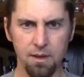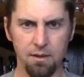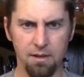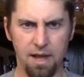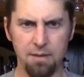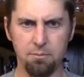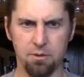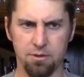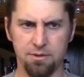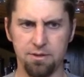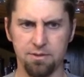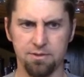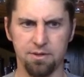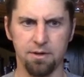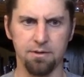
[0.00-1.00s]
A lot more of
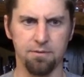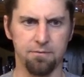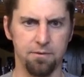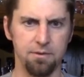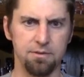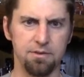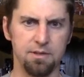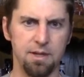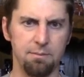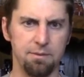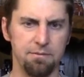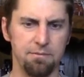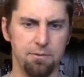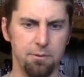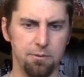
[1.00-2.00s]
those darker fruits are
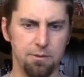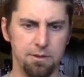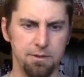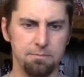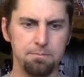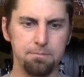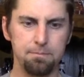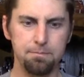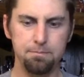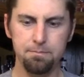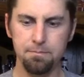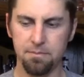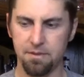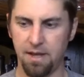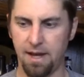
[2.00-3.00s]
coming forward.
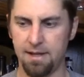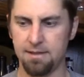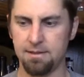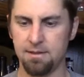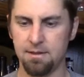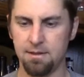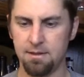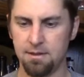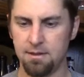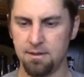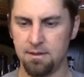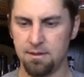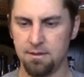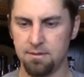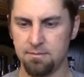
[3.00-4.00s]
That
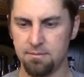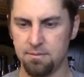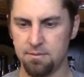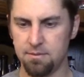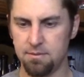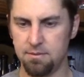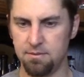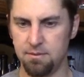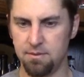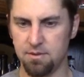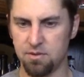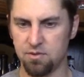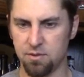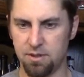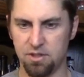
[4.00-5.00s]

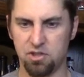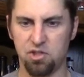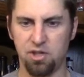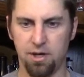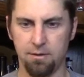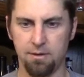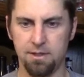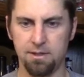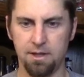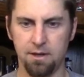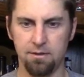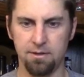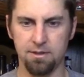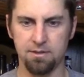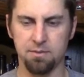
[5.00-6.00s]
sort of cherry
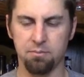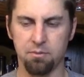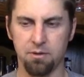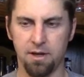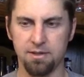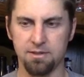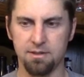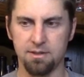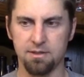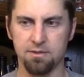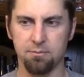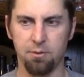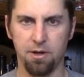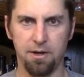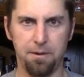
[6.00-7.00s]
note is present
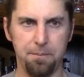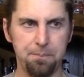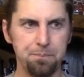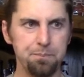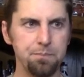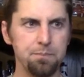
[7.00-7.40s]
as well.